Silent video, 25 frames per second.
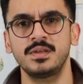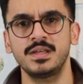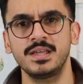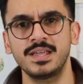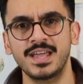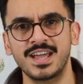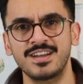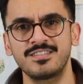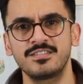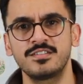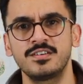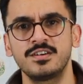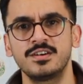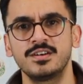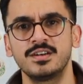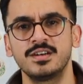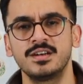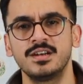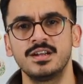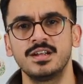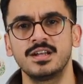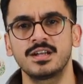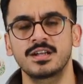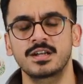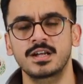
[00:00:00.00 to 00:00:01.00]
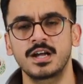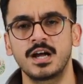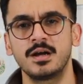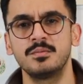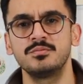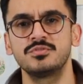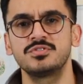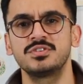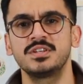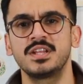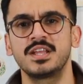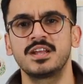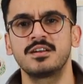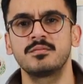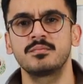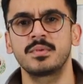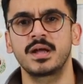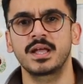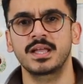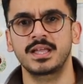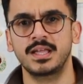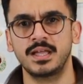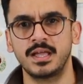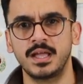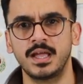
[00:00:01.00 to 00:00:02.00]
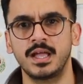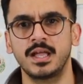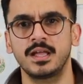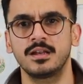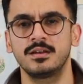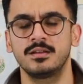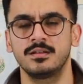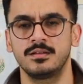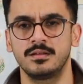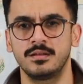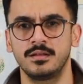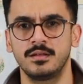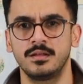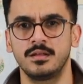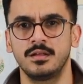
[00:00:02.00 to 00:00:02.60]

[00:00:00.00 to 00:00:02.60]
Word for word: he ever comes near my kid